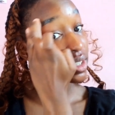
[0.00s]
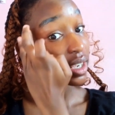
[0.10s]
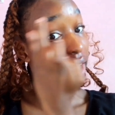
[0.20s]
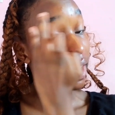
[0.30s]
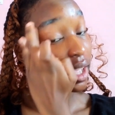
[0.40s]

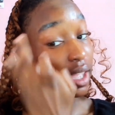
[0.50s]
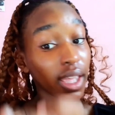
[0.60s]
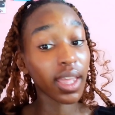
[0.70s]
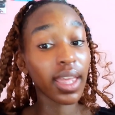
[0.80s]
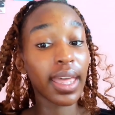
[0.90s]
Yeah.
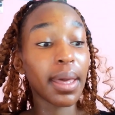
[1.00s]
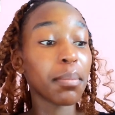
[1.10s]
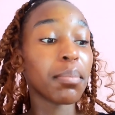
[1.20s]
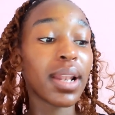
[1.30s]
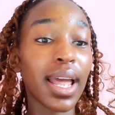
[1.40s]

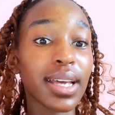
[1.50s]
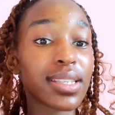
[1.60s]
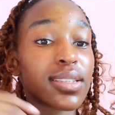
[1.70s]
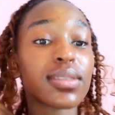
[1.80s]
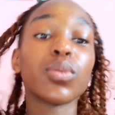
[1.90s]

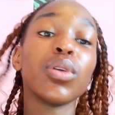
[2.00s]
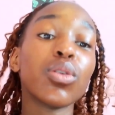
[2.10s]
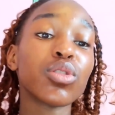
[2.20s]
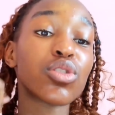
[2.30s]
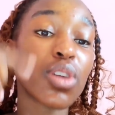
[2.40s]
Plus, we
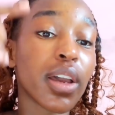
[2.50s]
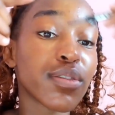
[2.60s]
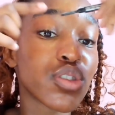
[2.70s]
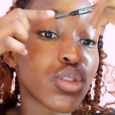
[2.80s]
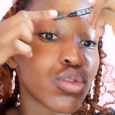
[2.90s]
also have
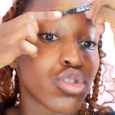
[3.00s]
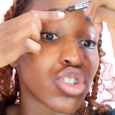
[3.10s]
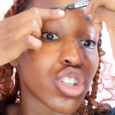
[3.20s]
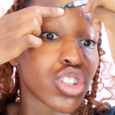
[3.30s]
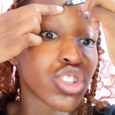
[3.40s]
to go to
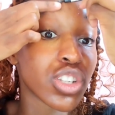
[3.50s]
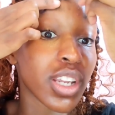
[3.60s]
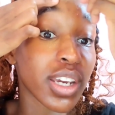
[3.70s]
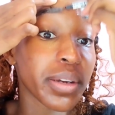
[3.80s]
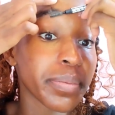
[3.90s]
church
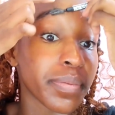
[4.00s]
today.